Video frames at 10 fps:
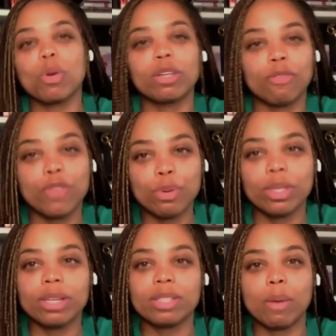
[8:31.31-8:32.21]
is one of the few
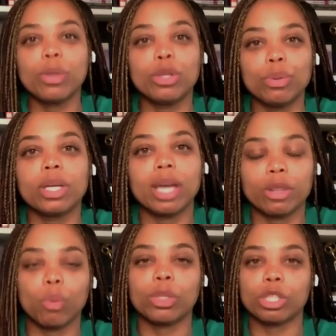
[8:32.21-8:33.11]
things that we do
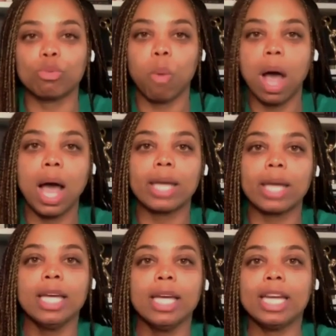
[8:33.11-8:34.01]
together, which is why
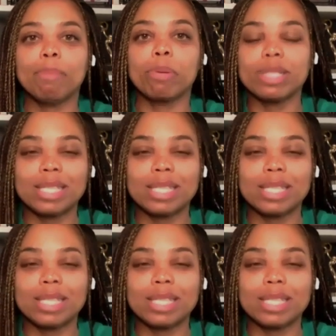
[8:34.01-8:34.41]
it